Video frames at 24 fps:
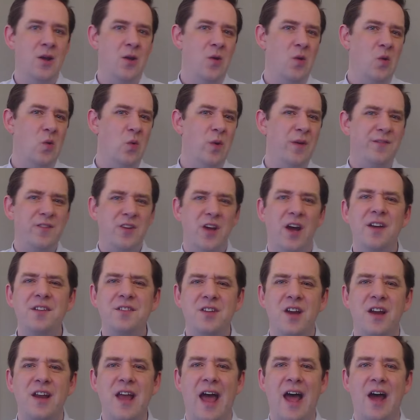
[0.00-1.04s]
We've touched
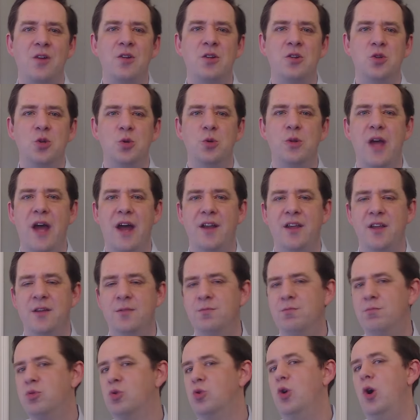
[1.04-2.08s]
on how to do that
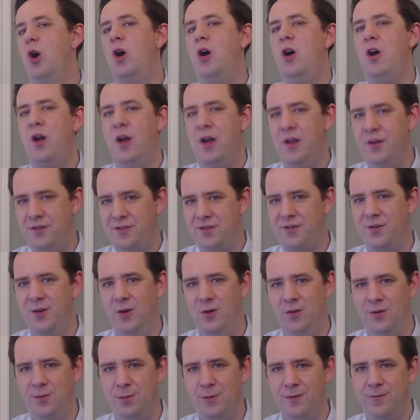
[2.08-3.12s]
in broad
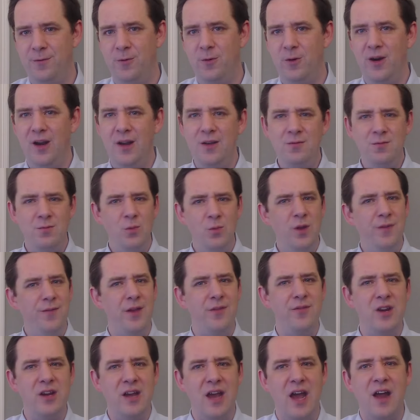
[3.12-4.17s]
strokes before, and we've
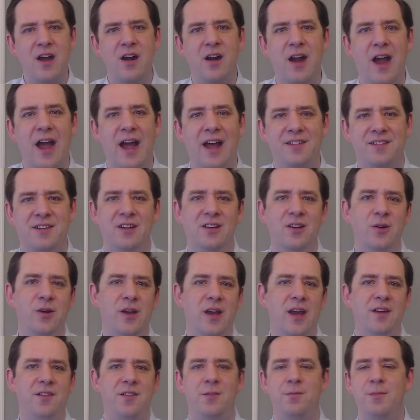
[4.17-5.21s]
even got our asset
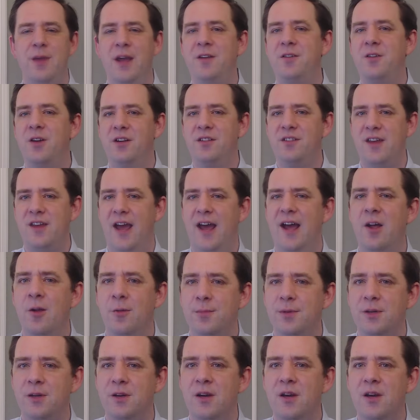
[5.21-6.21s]
location matrix to help.